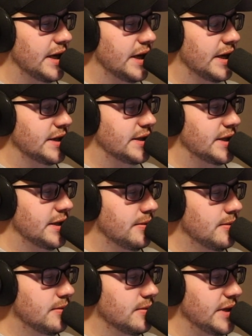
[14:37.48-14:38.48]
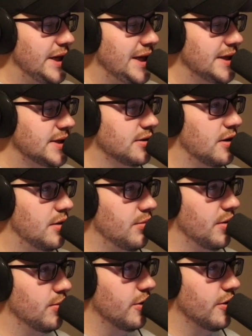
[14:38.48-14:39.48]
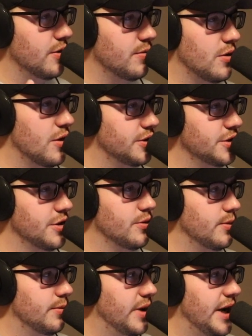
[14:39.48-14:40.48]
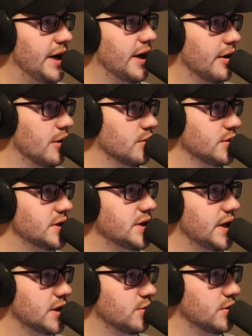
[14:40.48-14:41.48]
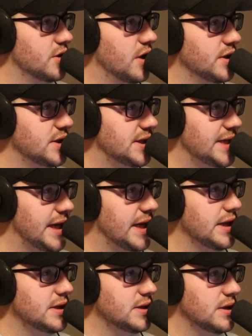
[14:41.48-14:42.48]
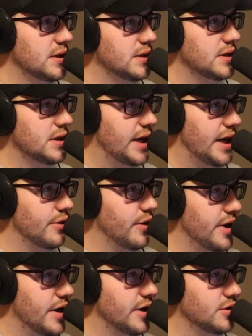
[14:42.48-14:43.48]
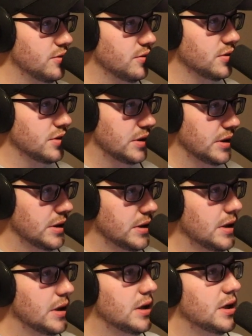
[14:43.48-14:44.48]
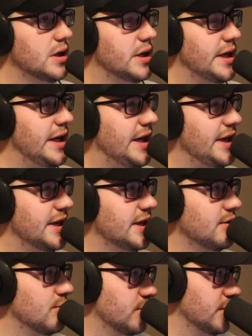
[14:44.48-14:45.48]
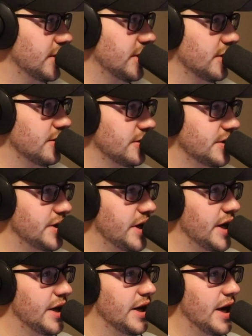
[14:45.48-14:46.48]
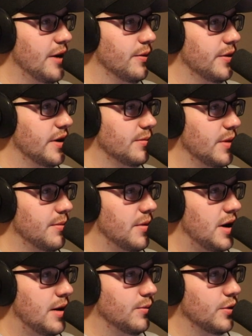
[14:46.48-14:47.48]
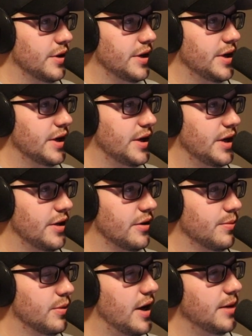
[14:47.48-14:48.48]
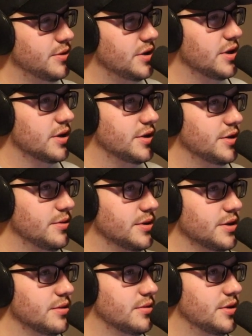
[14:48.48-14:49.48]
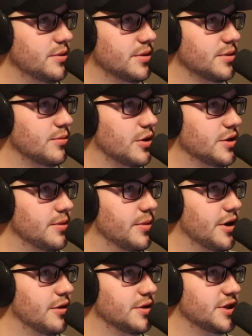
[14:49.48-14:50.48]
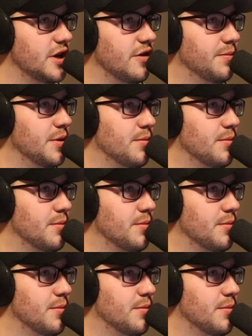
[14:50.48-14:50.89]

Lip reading: Until he saw my brother march in the remaining in 06, which got second at Grand Nationals, he didn't really understand, and I don't think my mom really did either. Perhaps she did because she was in marching band herself.